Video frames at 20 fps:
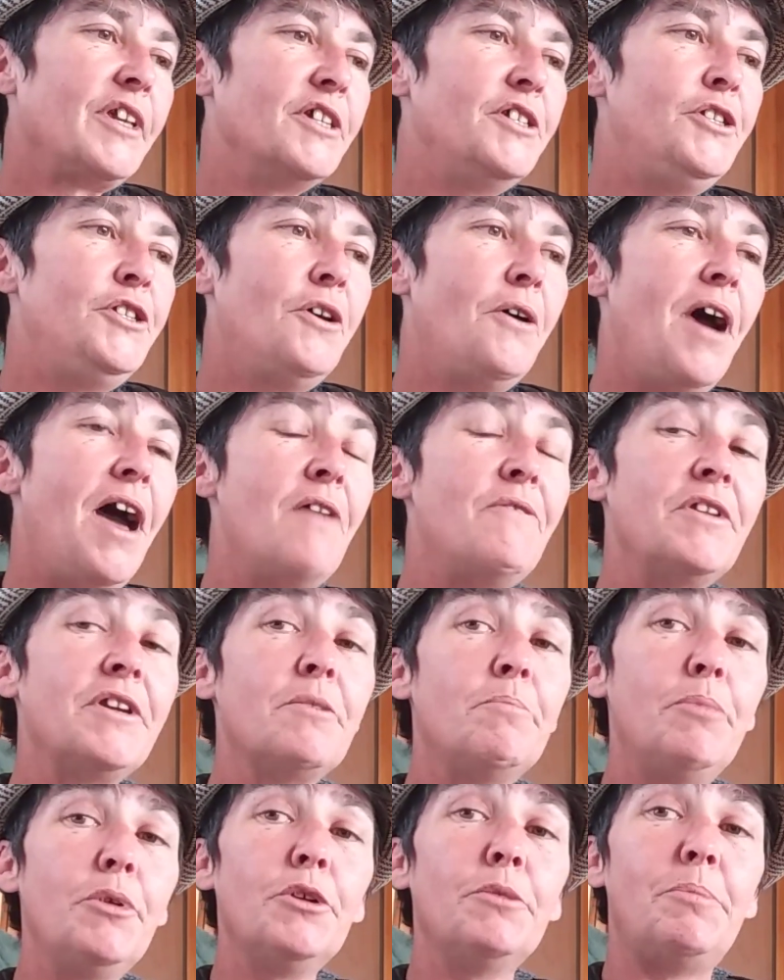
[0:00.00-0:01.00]
So having
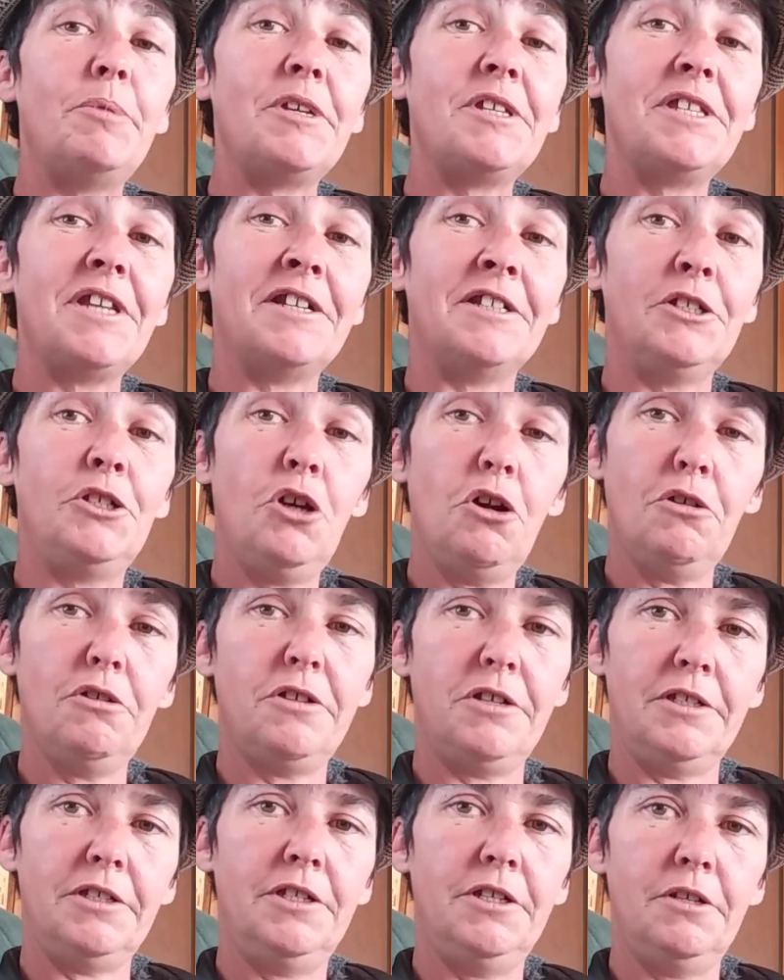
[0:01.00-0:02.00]
a purpose and a
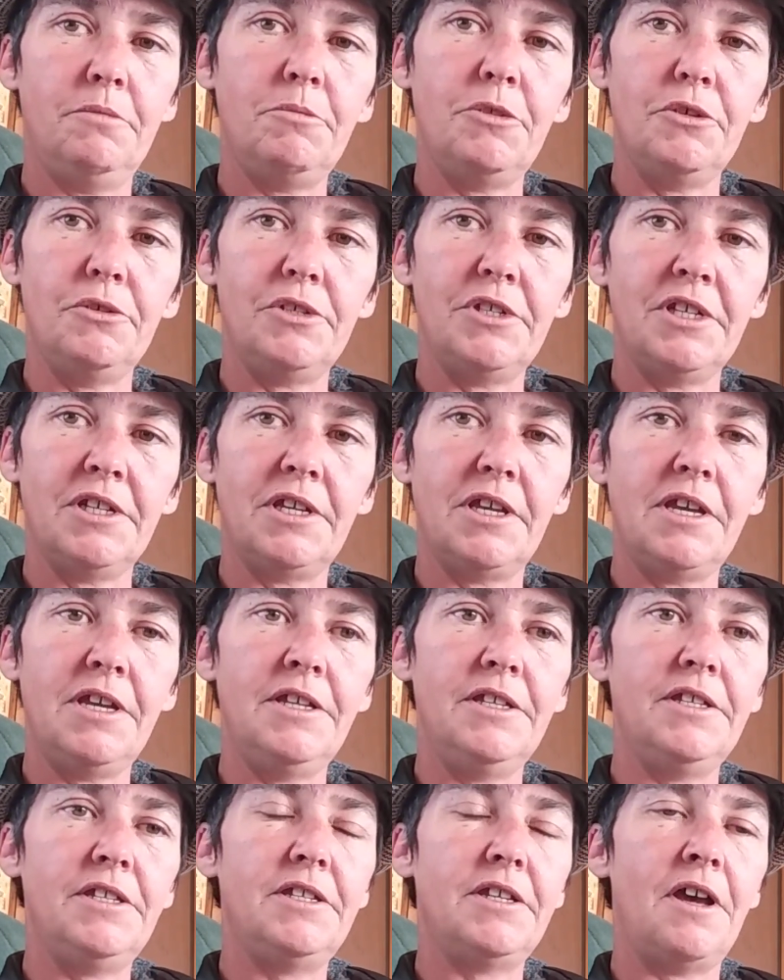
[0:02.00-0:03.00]
target to the music
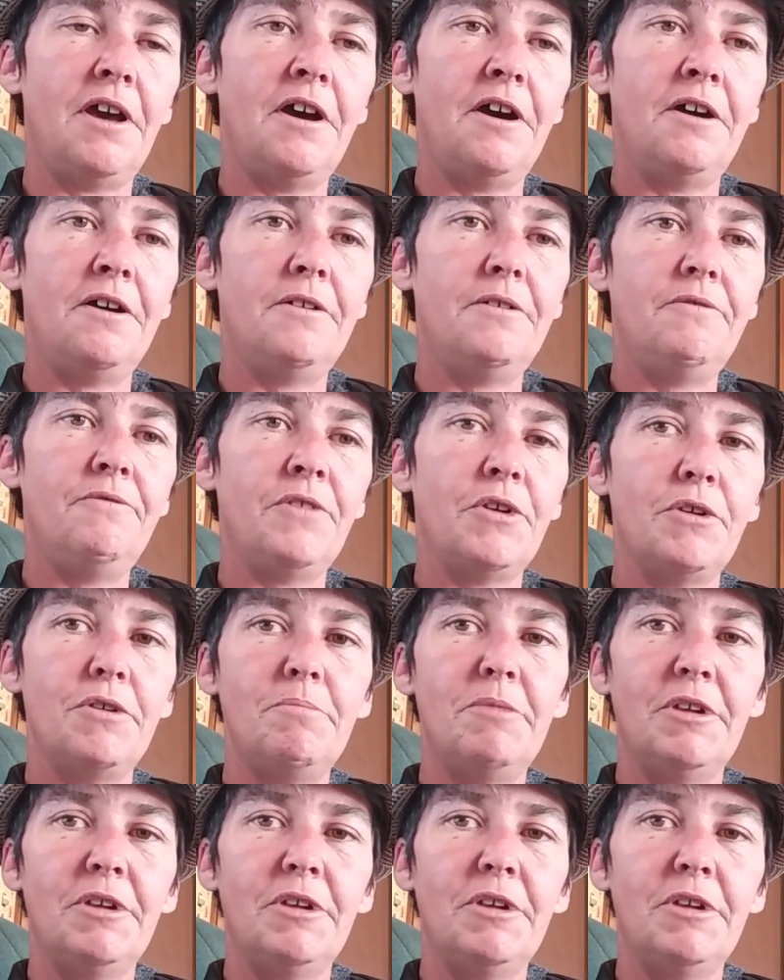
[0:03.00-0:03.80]
is very